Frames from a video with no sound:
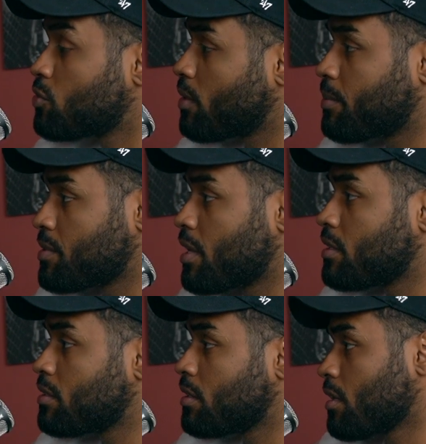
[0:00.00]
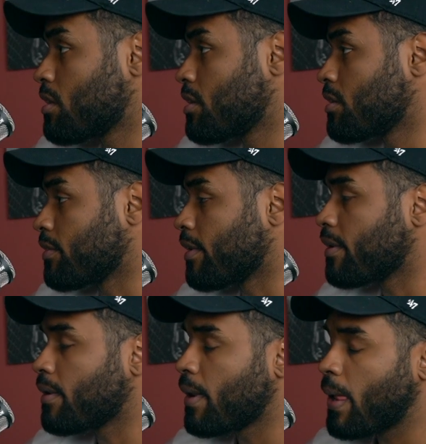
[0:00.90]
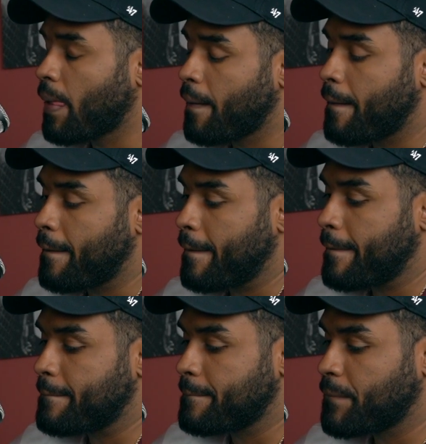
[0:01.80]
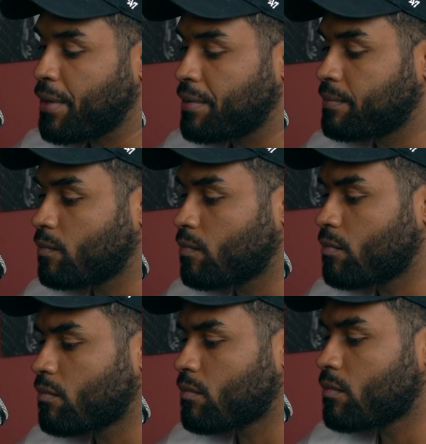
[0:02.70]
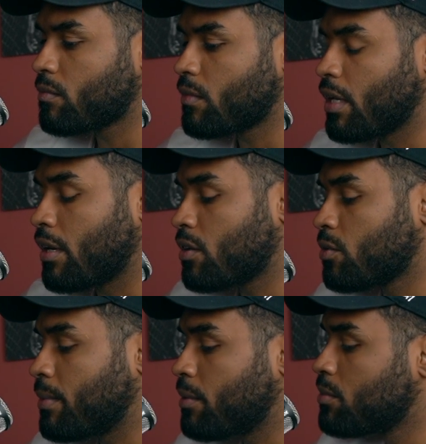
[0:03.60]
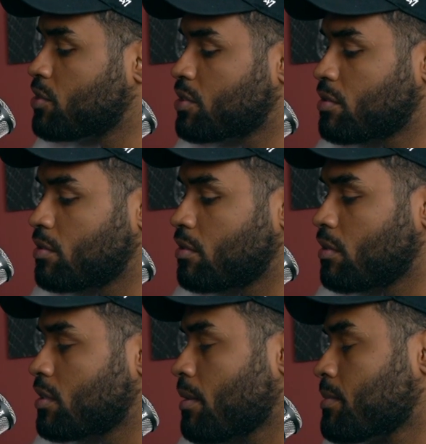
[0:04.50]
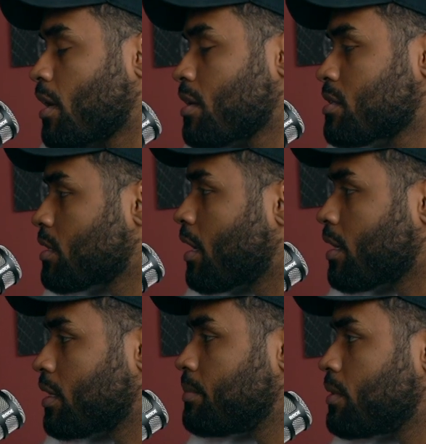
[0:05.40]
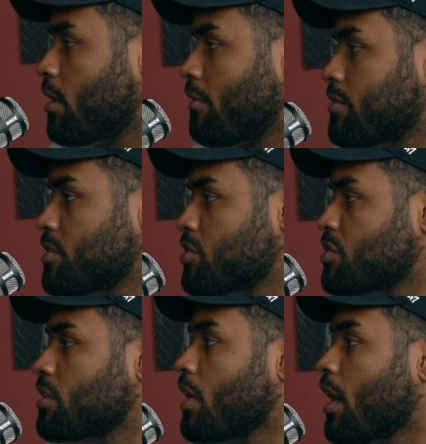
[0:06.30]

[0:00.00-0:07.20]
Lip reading: how it's represented. Another thing, right? But I don't know, man. It's up to us to kind of keep the conversation